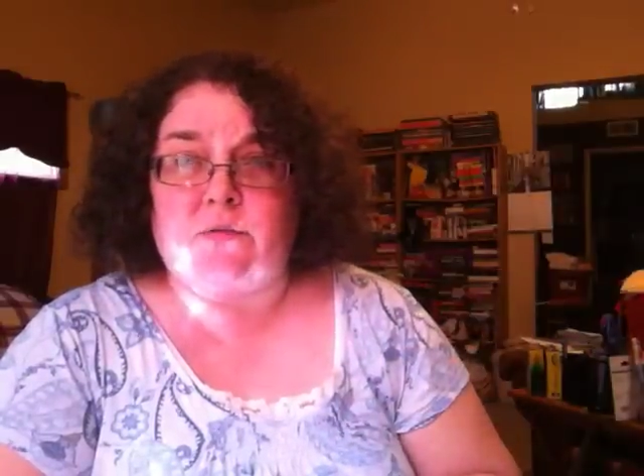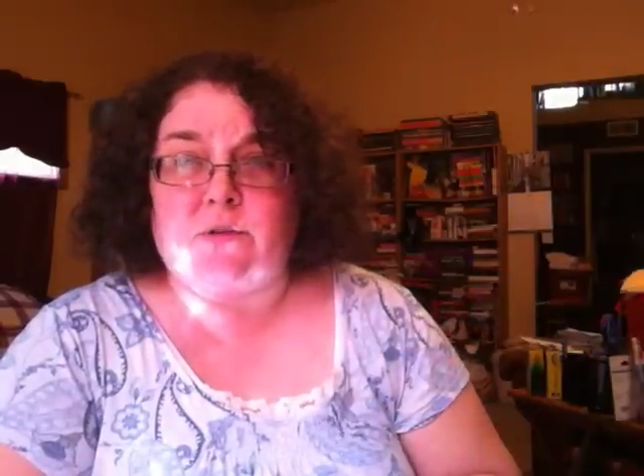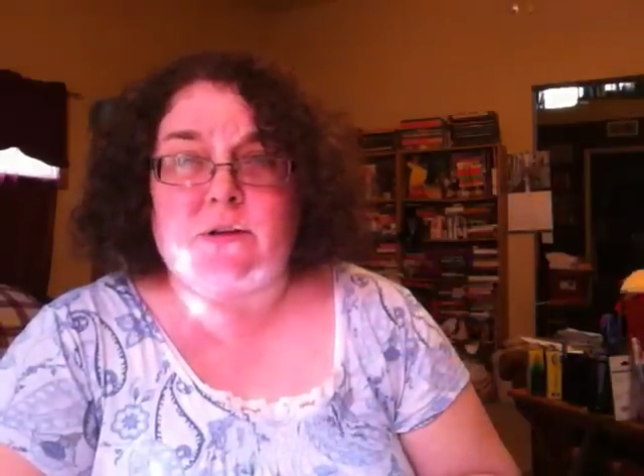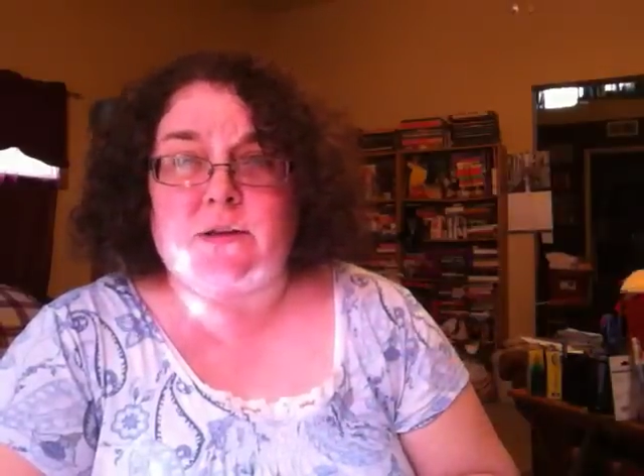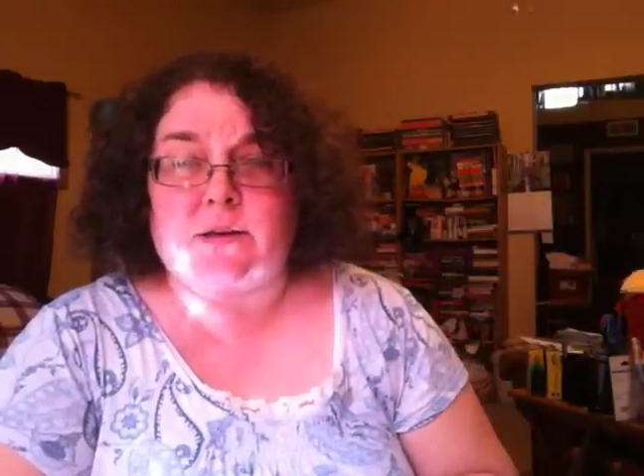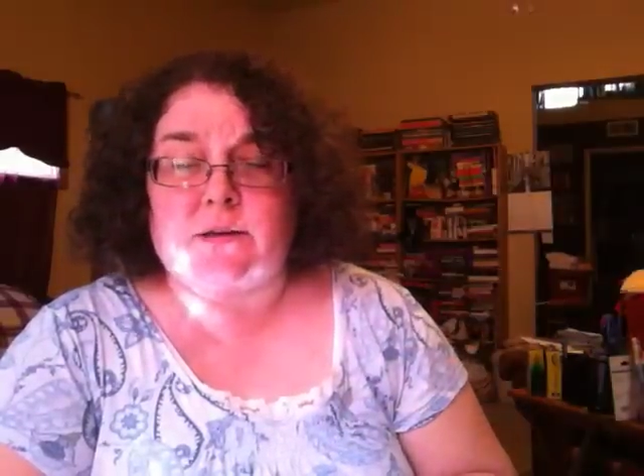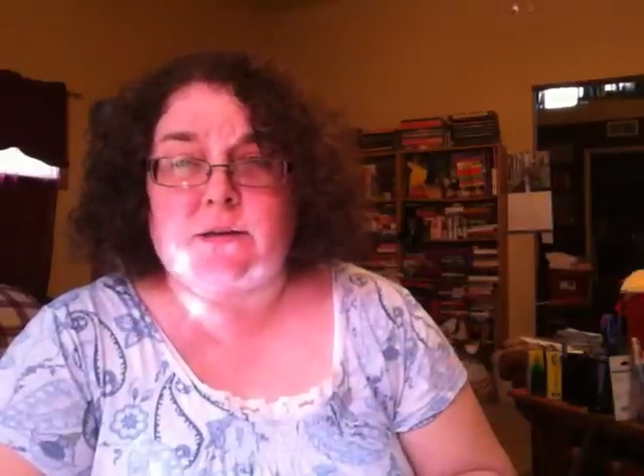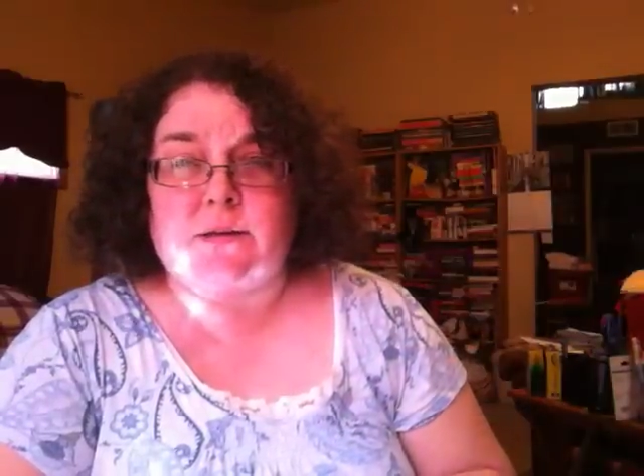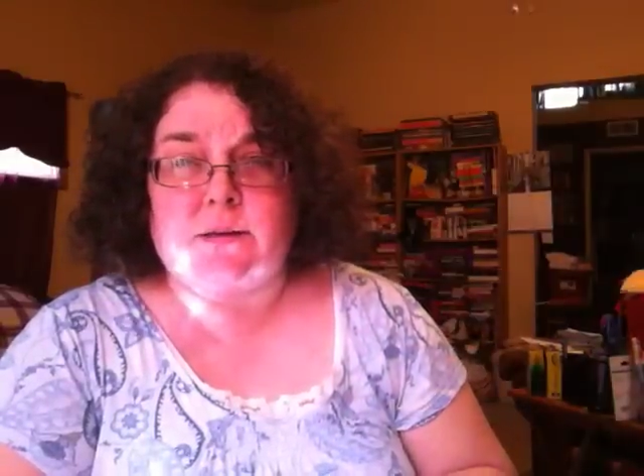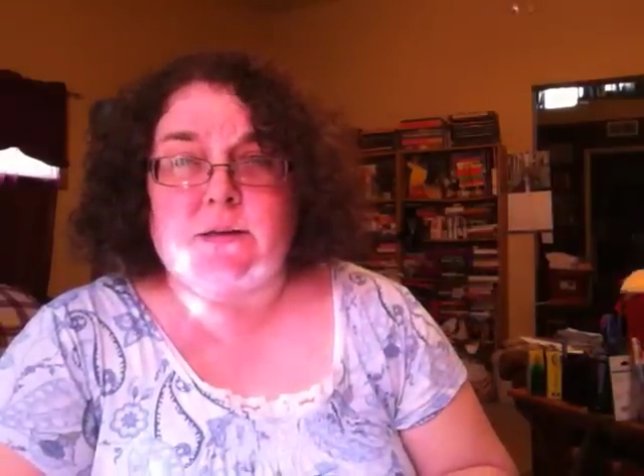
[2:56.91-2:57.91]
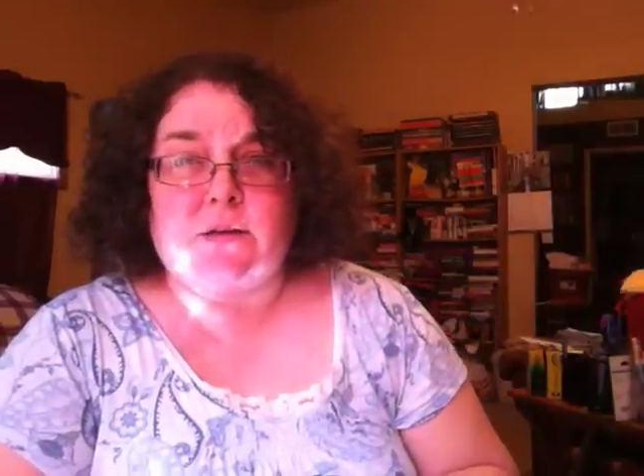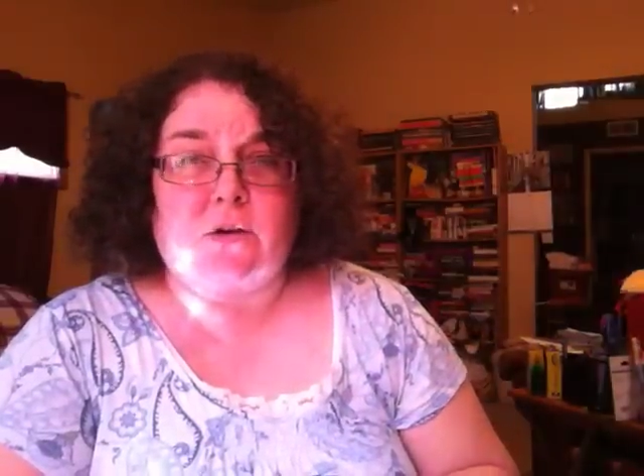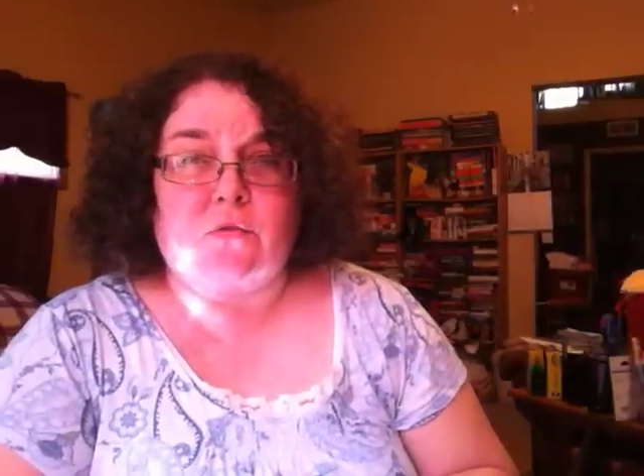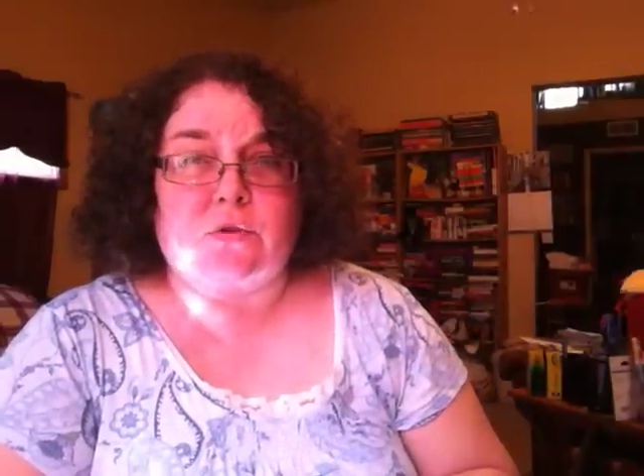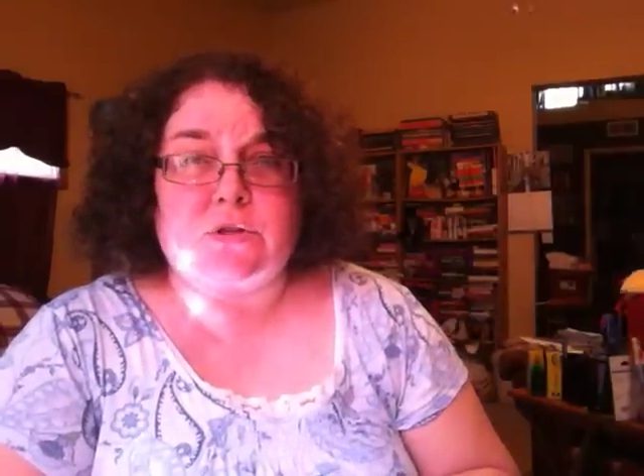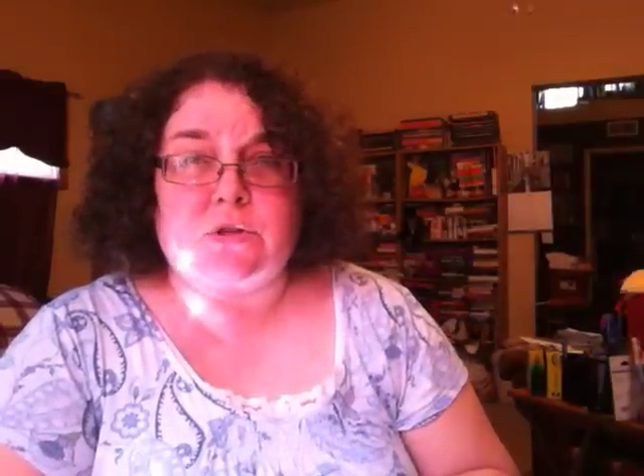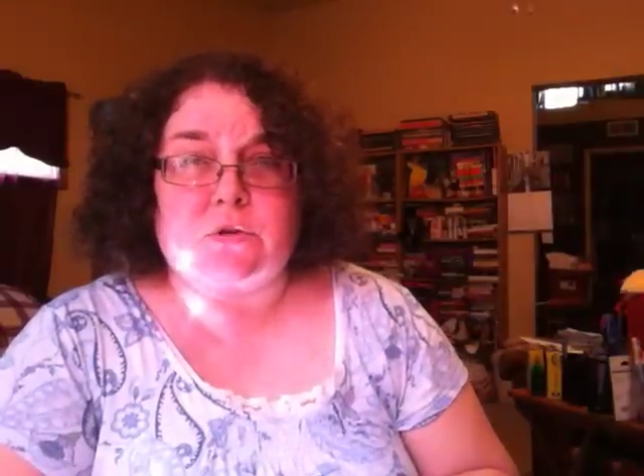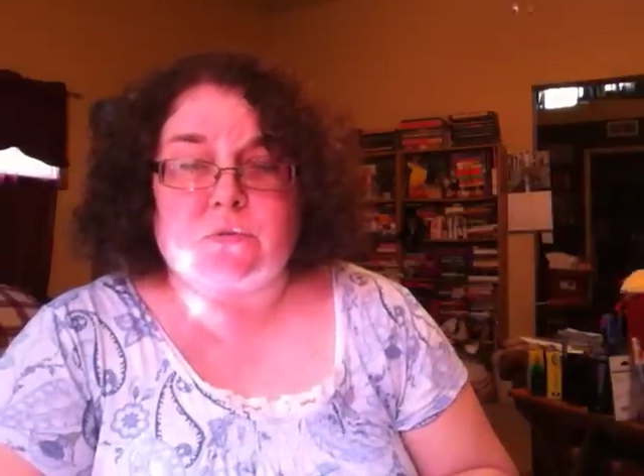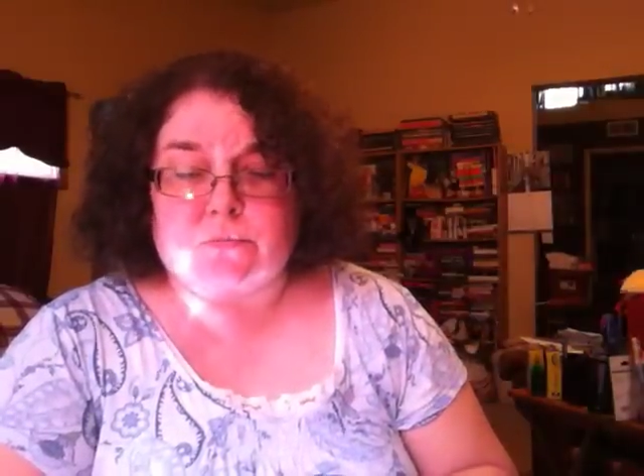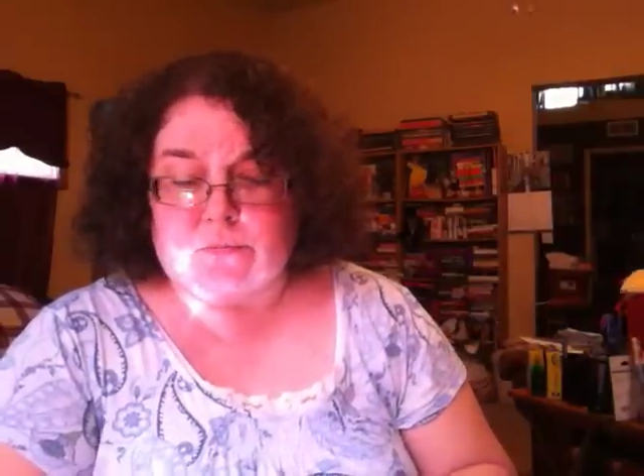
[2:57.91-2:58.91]
ever done over
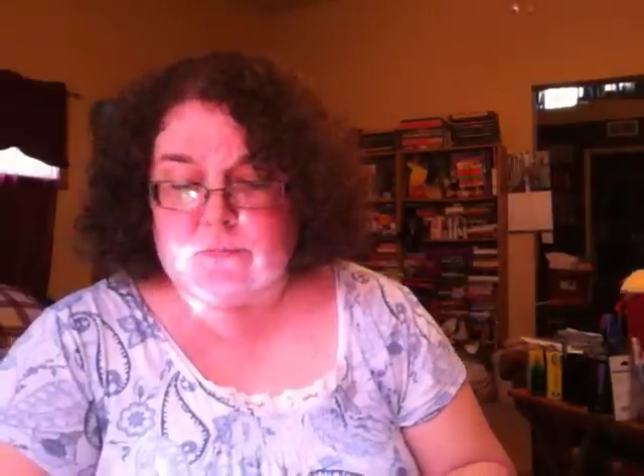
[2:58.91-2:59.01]
two.